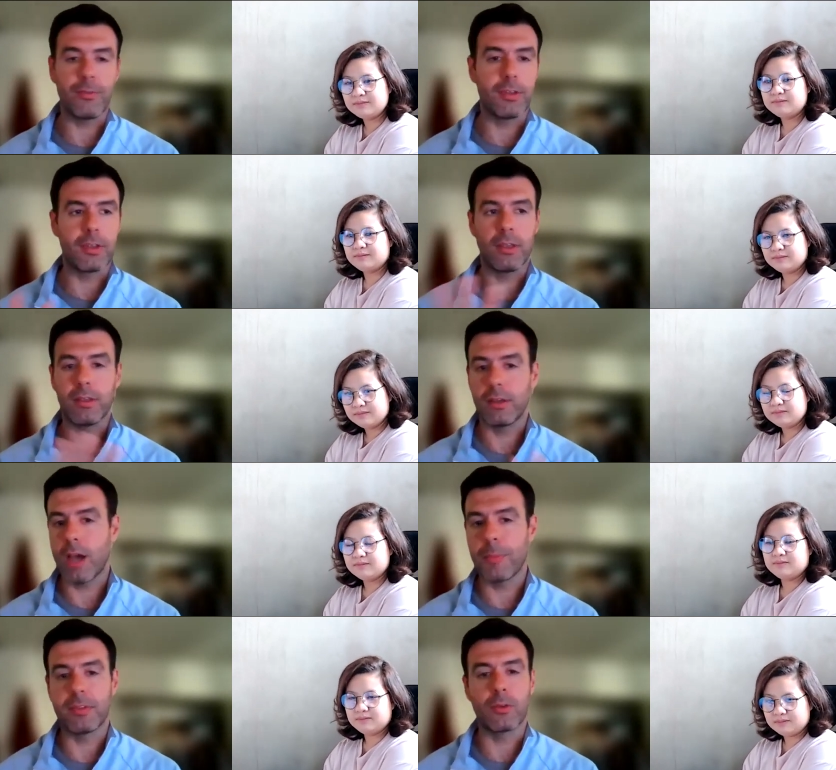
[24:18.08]
Speaker 1: of
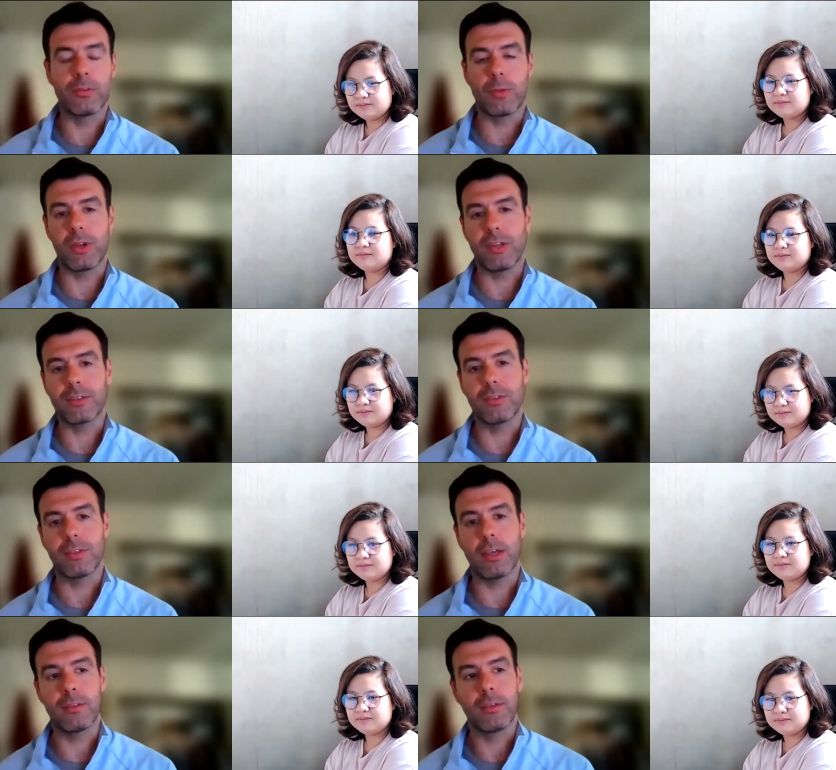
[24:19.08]
uh, obstacles around
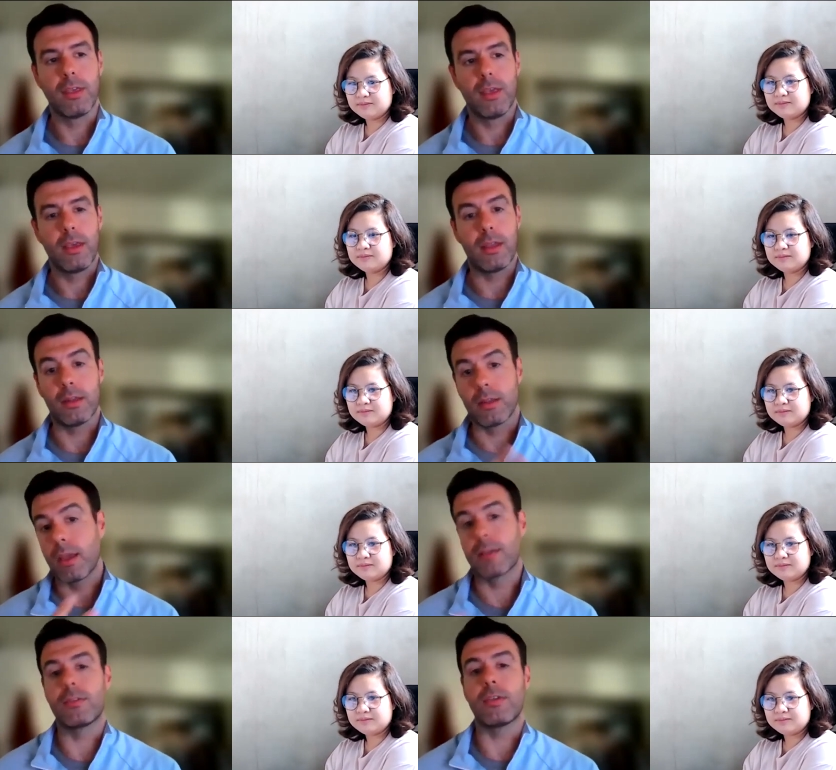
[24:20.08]
exercise and
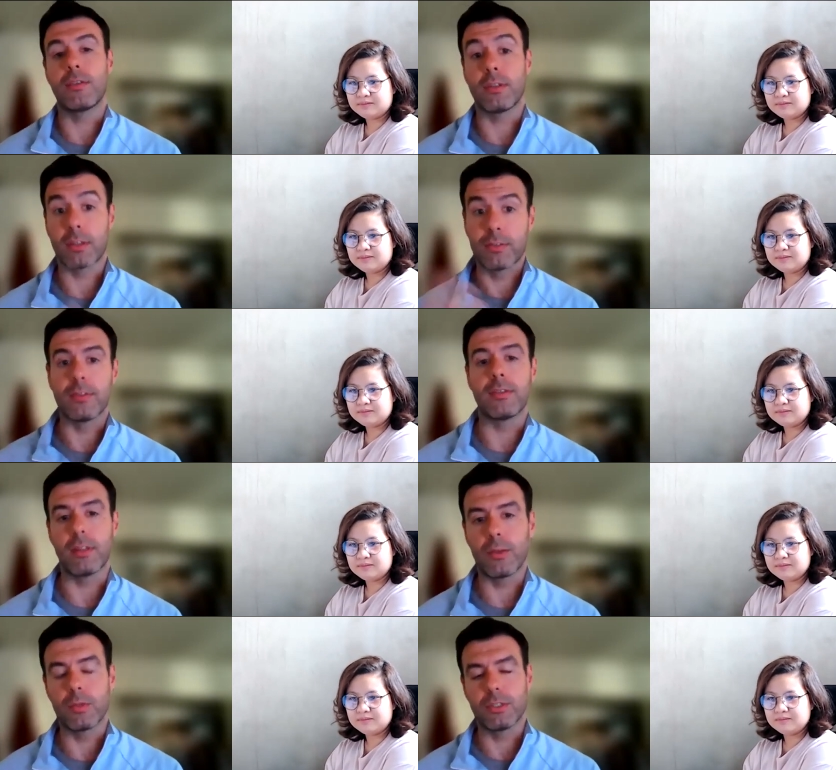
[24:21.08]
exercising
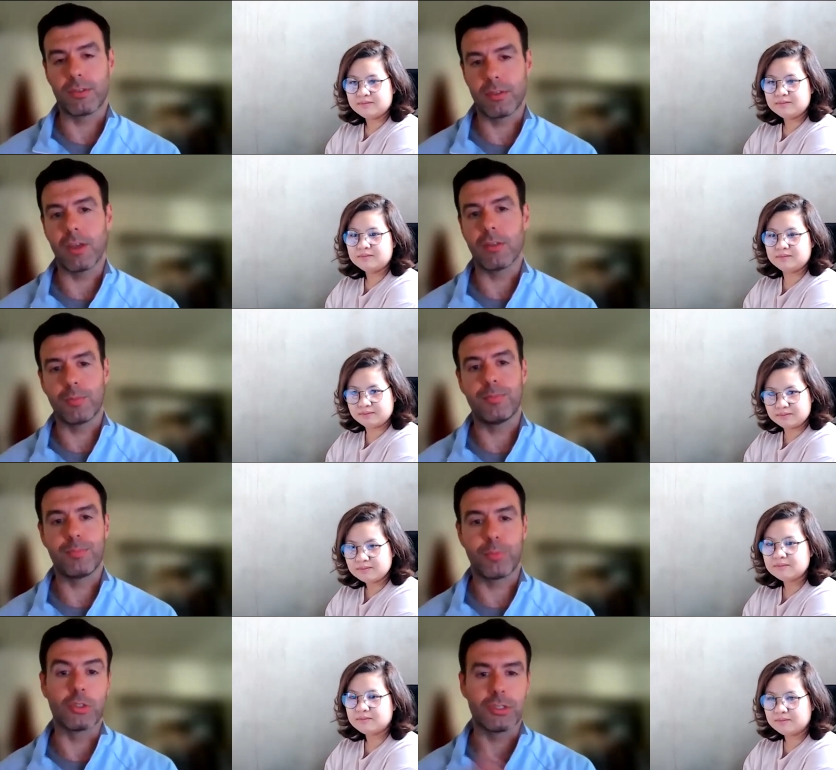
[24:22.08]
consistently, which is the other
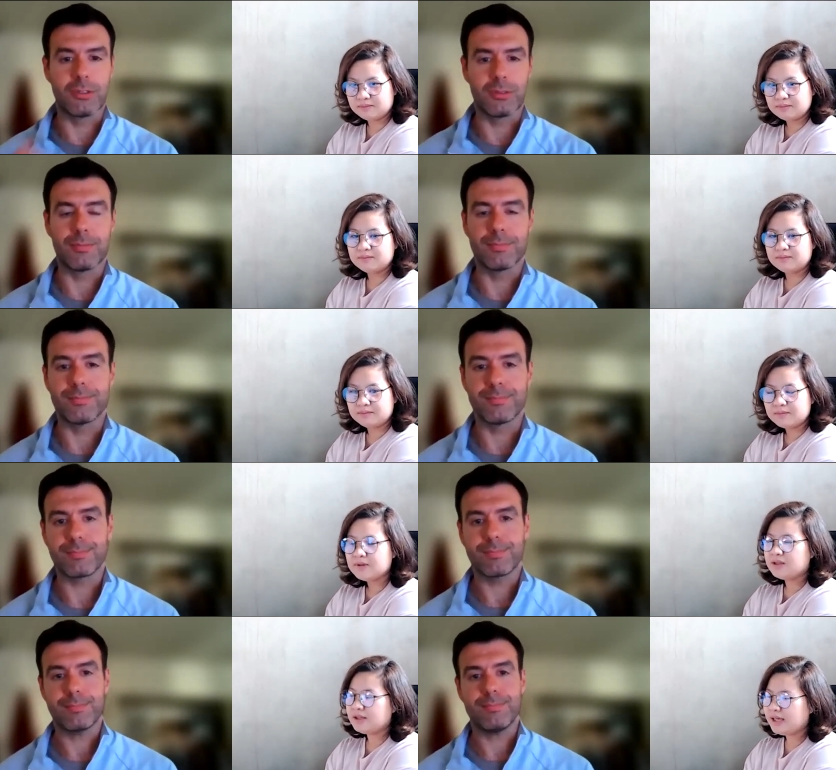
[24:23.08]
portion.
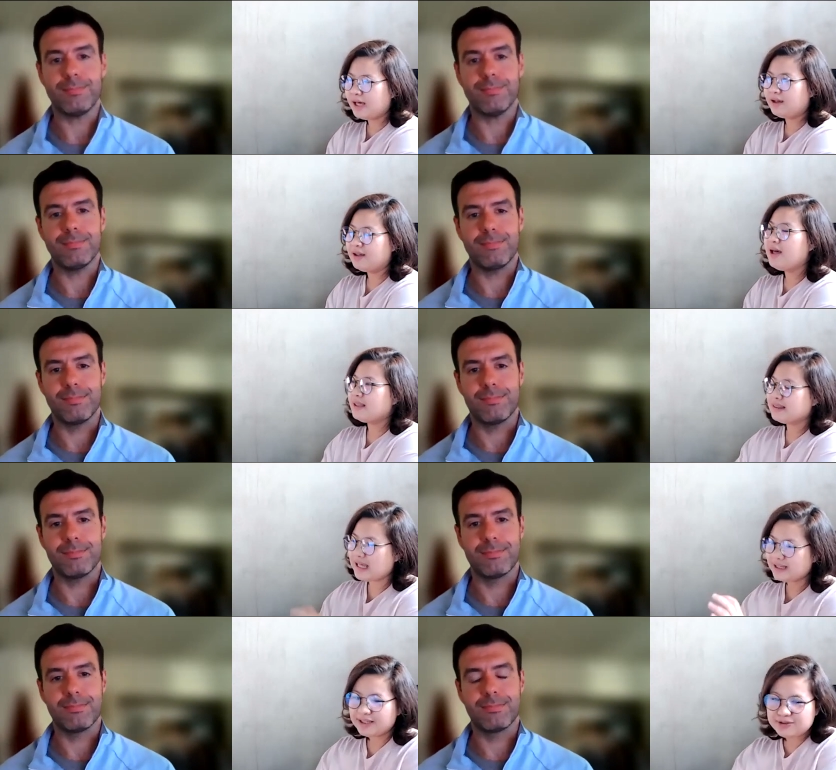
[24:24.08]
Speaker 2: Yeah.
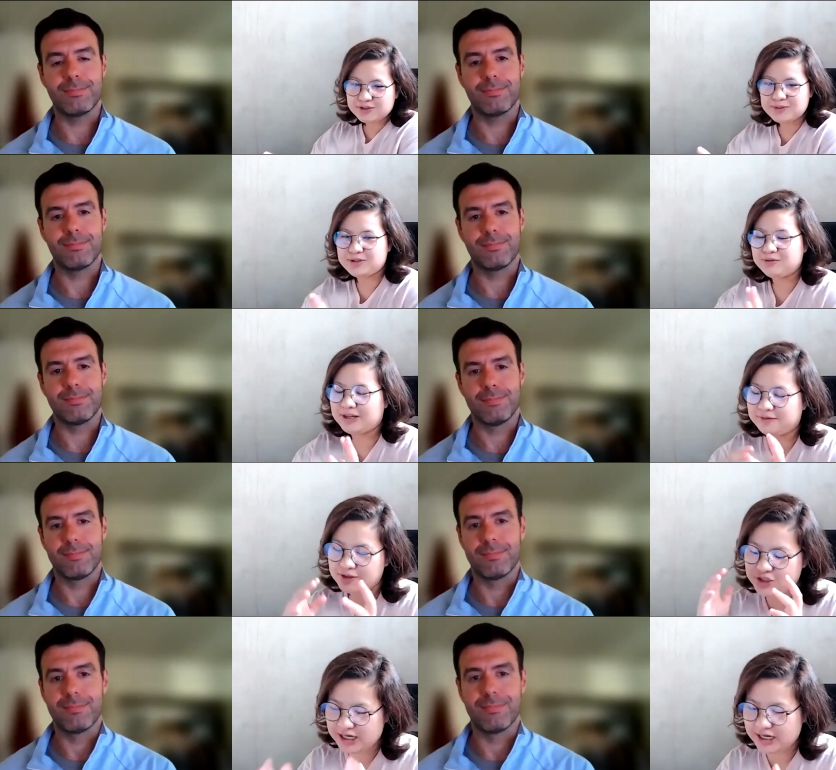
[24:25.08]
Thank you so much, Conrad,
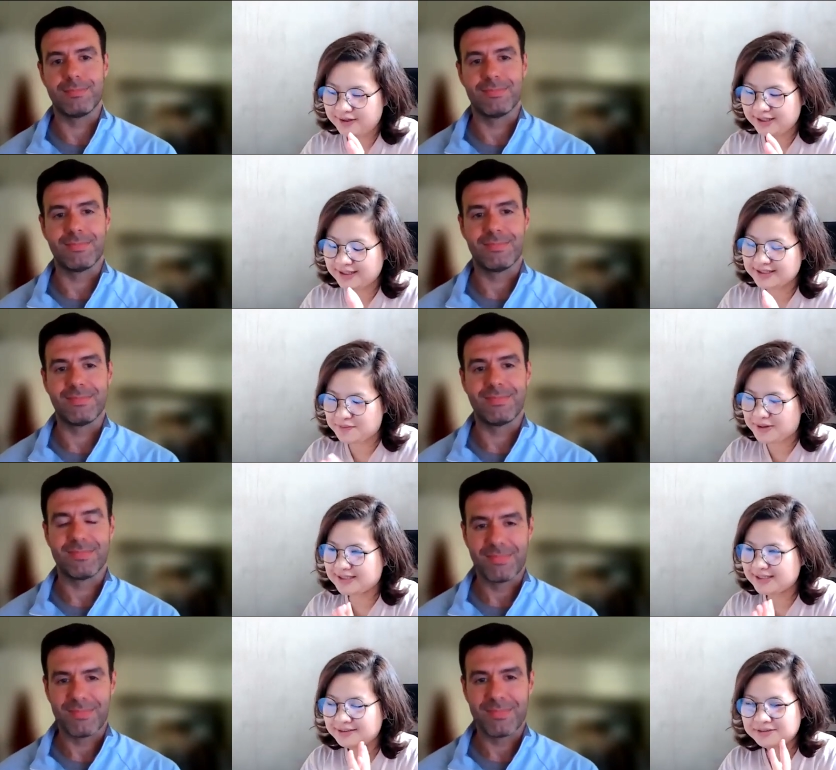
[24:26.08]
for sharing this
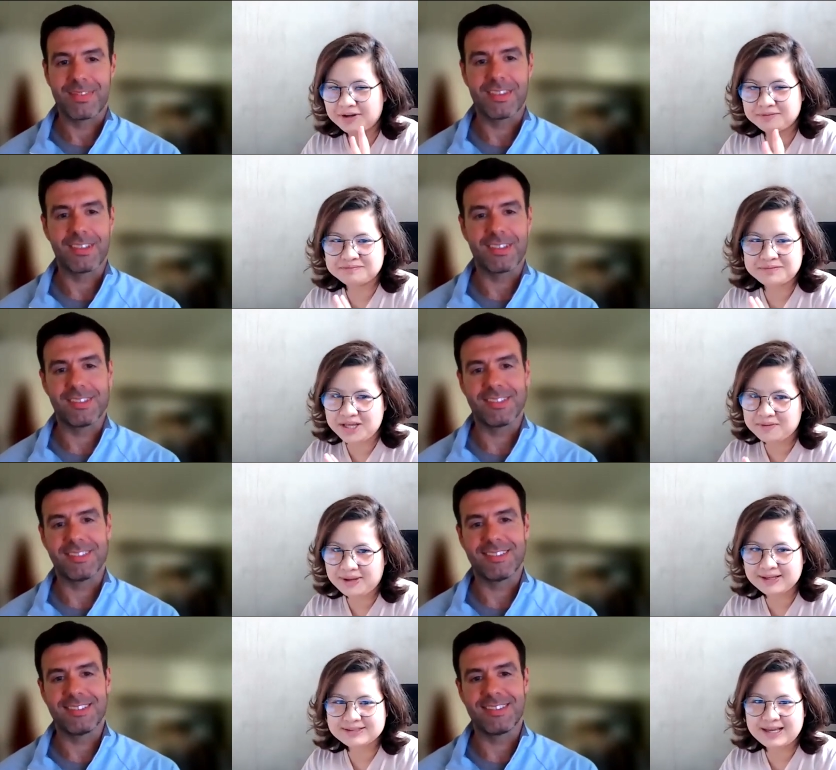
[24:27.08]
amazing um E M
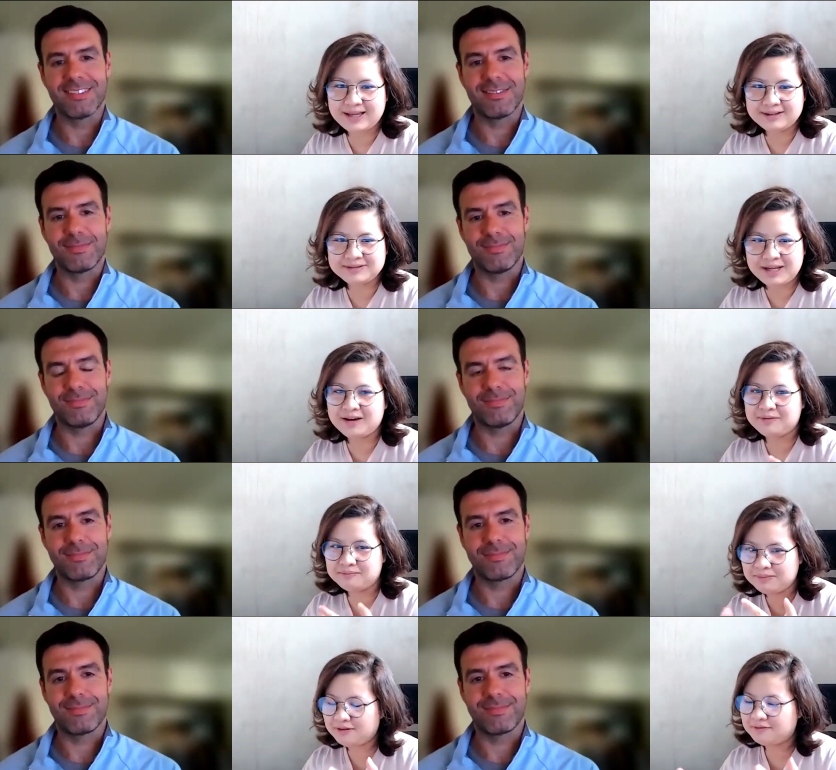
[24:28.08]
S and yeah,
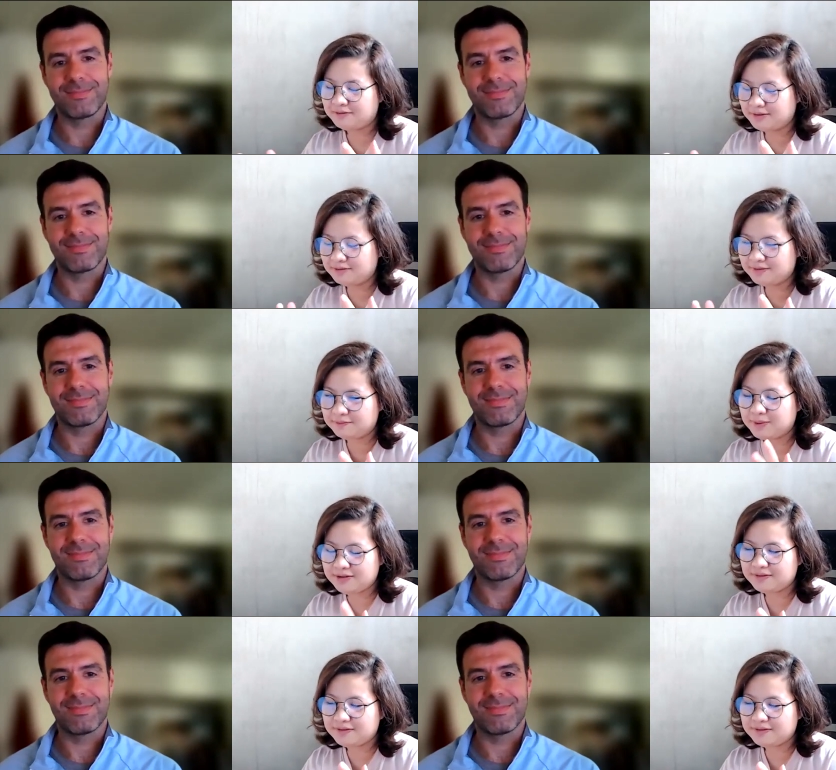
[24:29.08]
but body